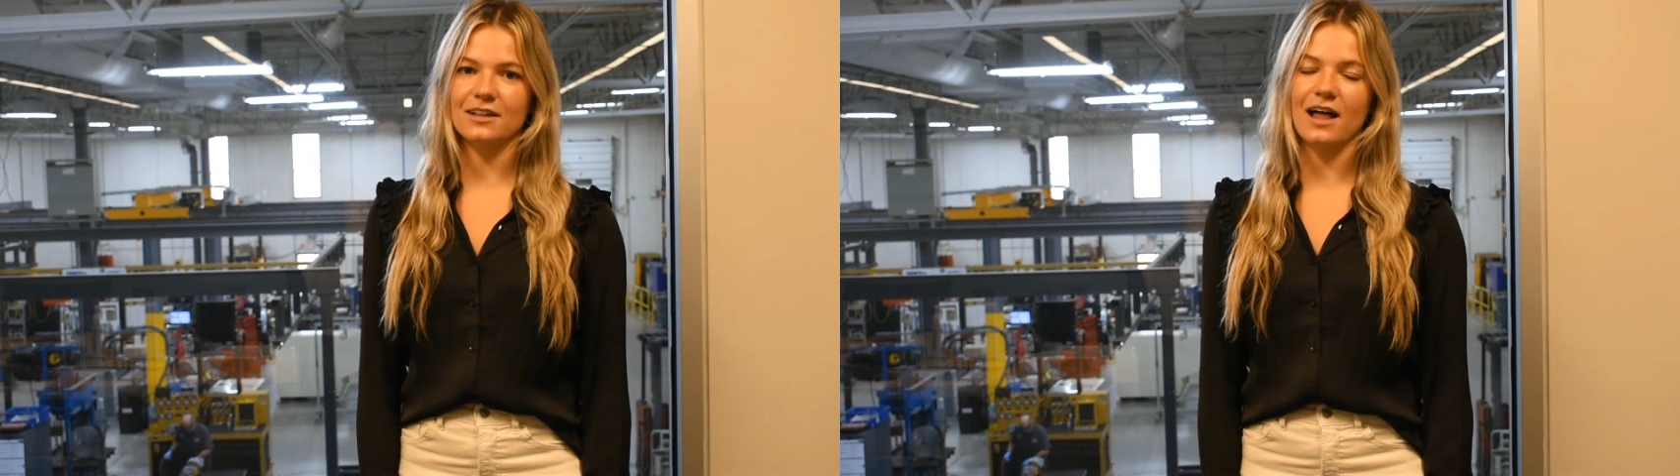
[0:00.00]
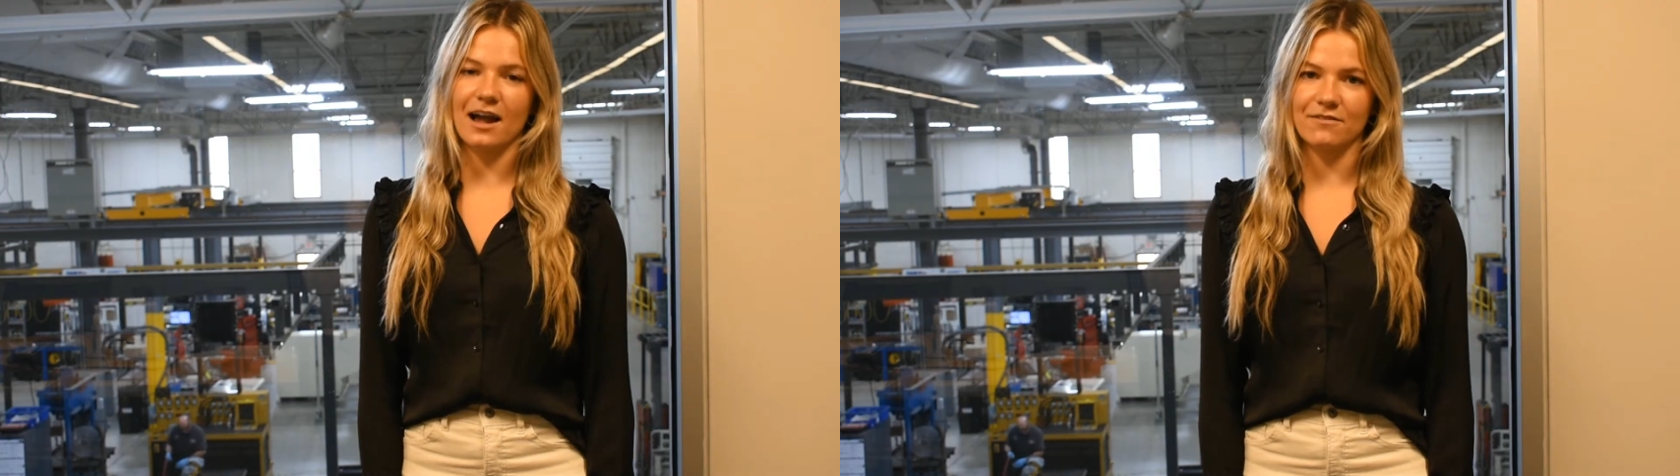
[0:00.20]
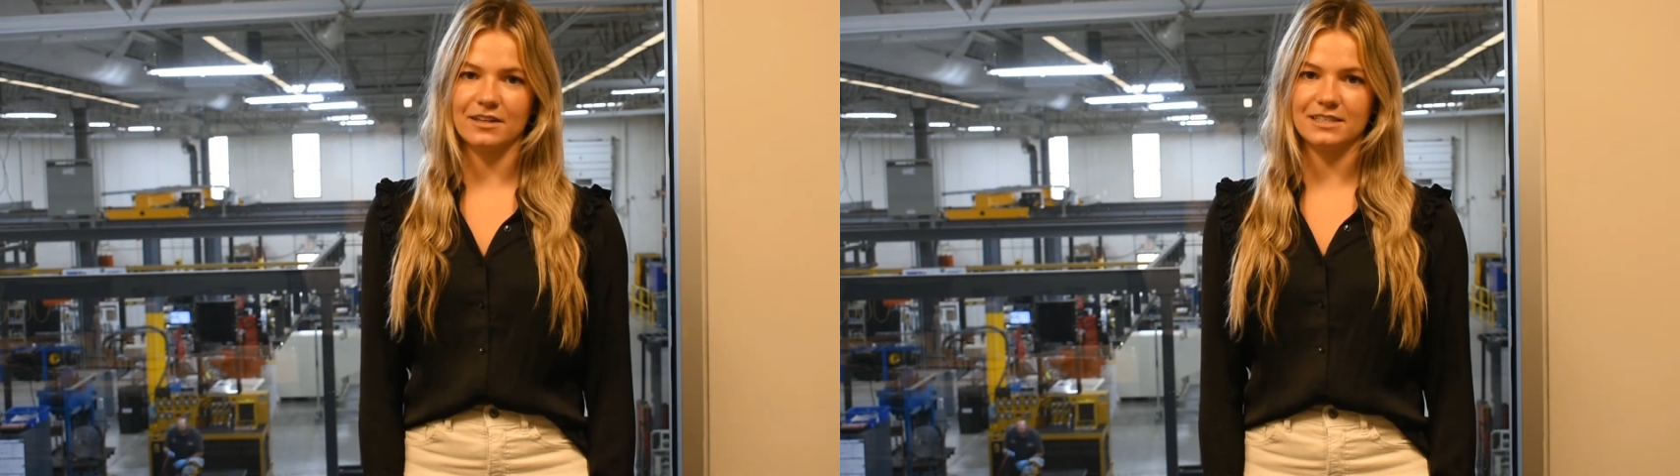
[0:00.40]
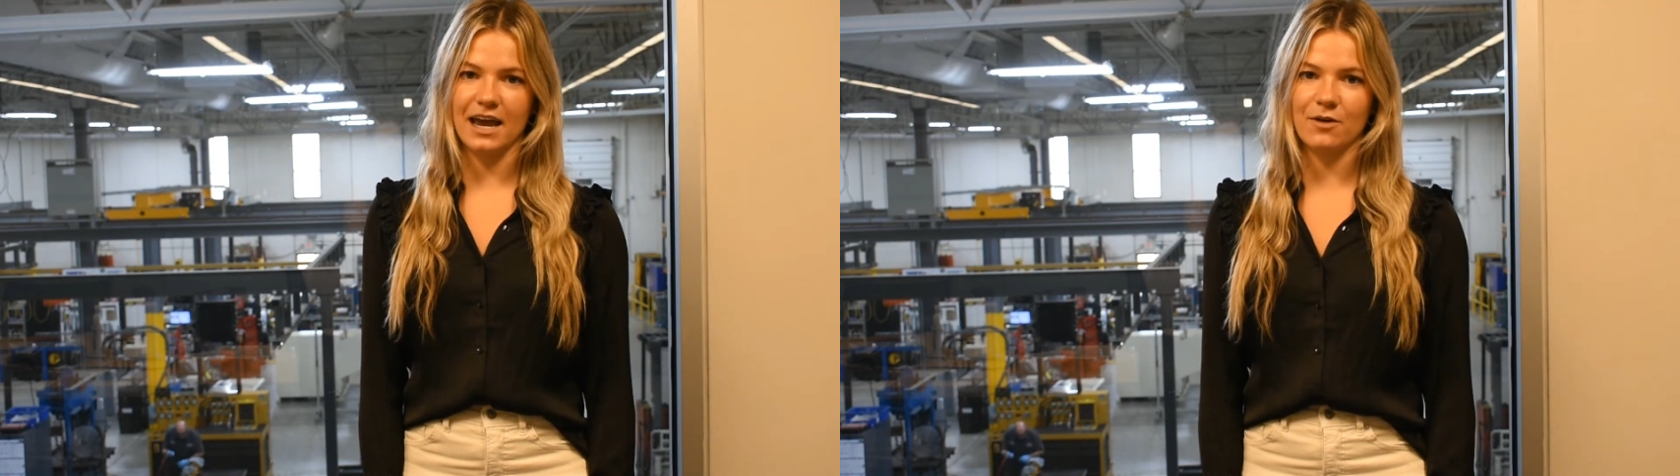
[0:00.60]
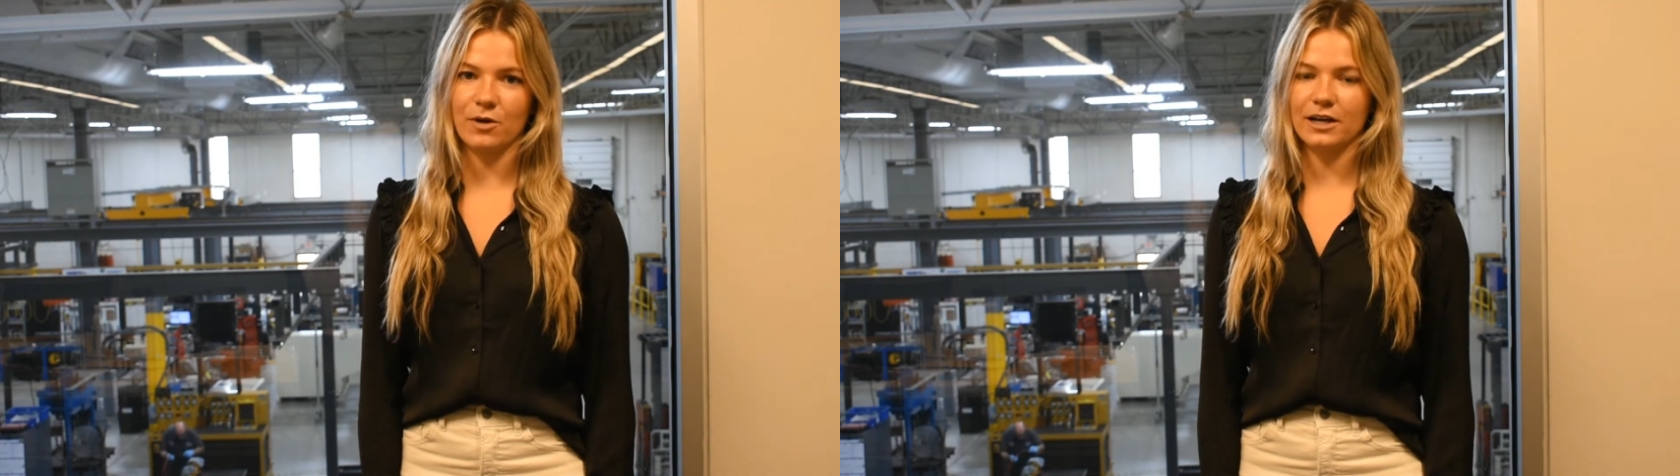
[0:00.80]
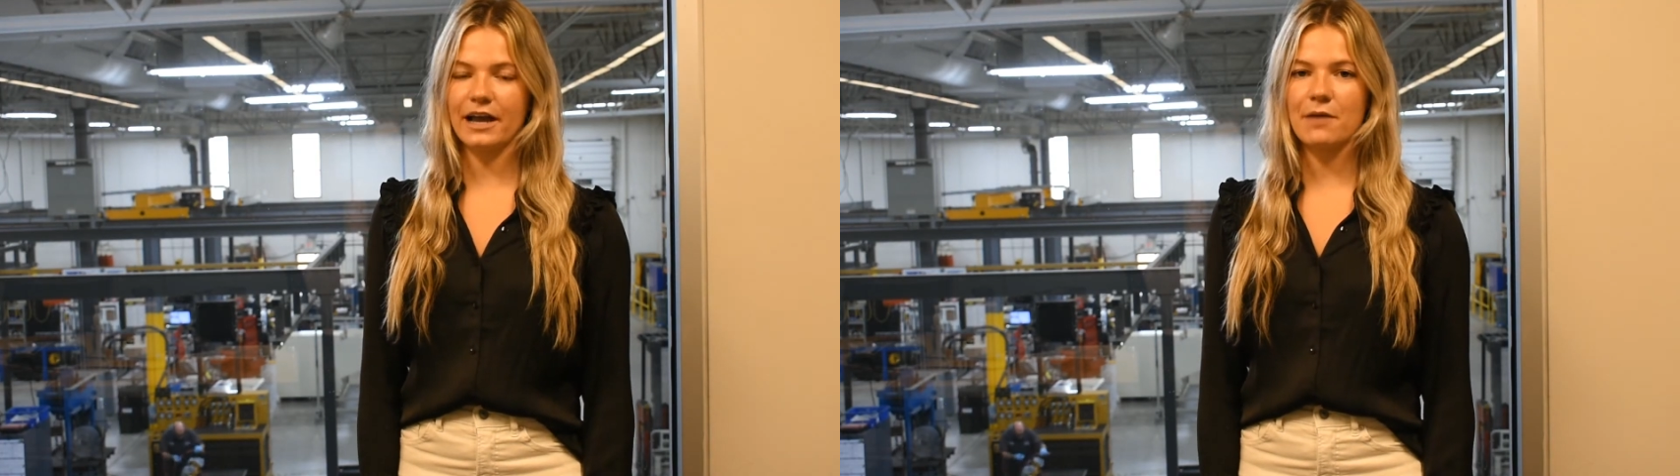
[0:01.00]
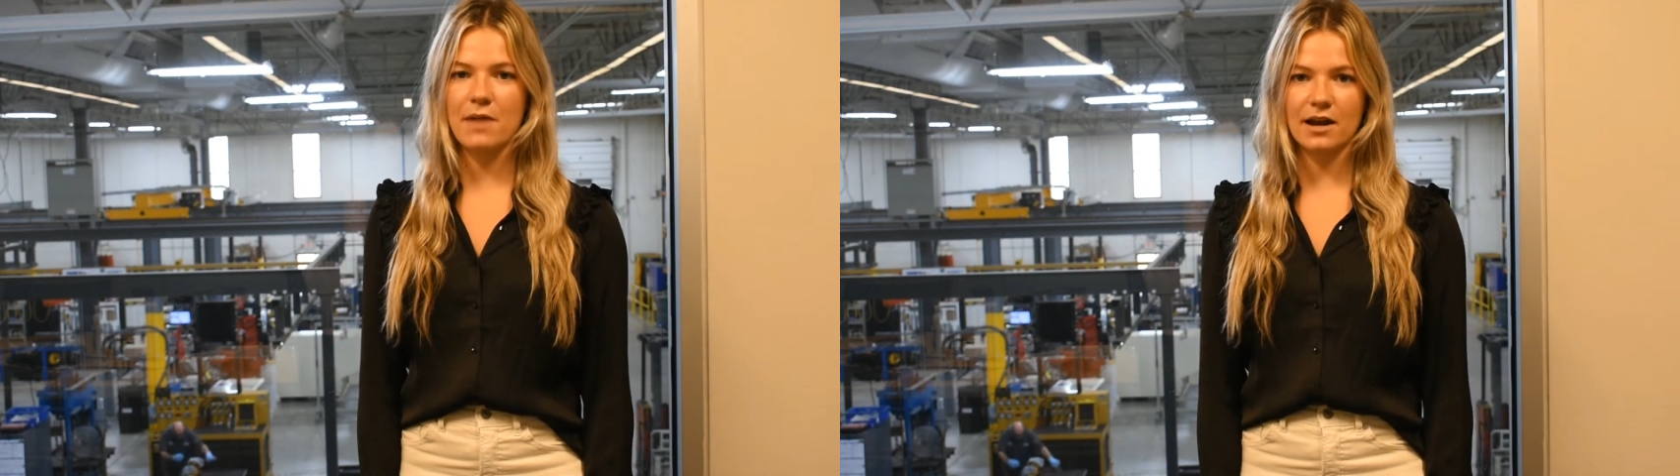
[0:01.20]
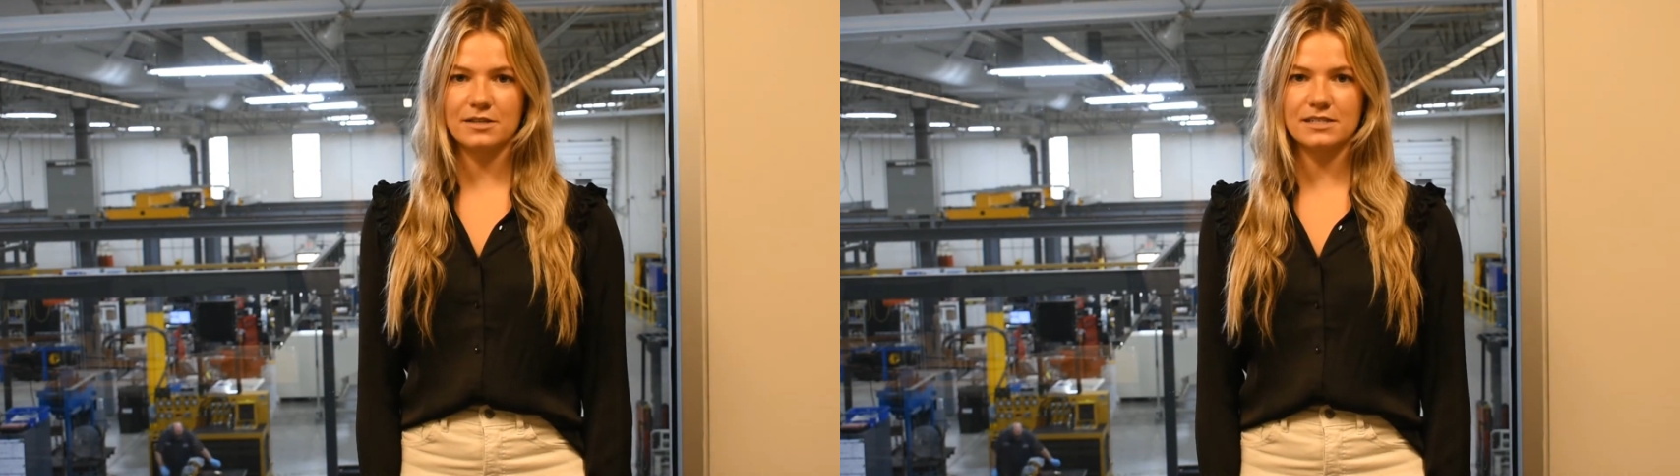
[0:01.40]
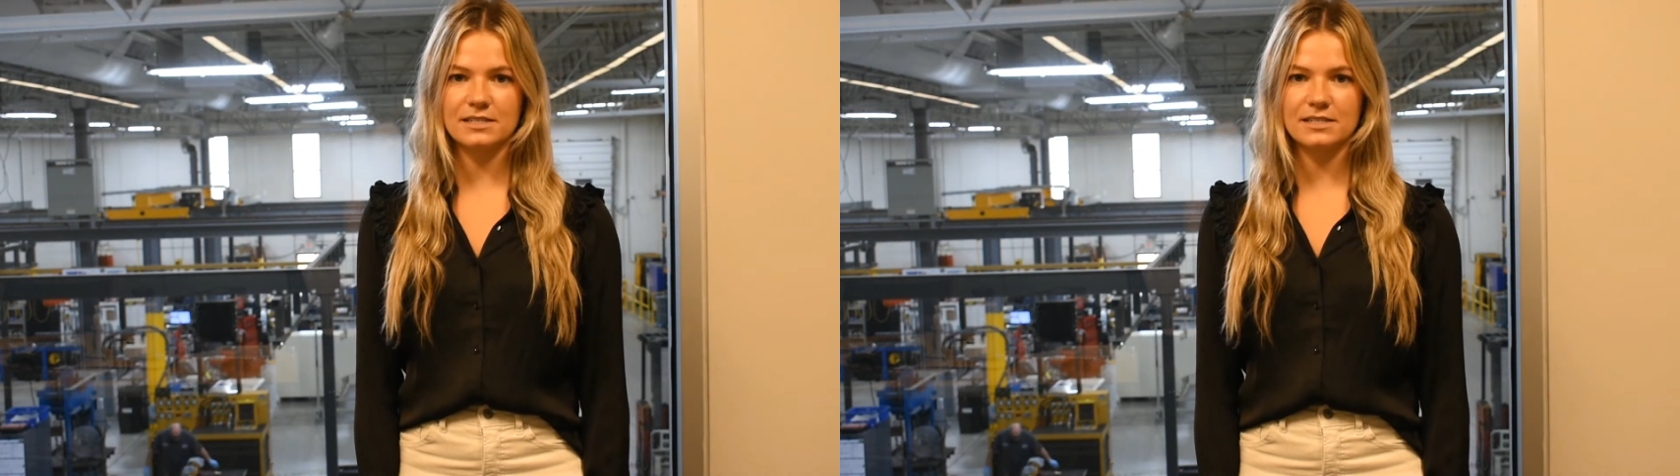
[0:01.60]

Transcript: a lot of the day working on models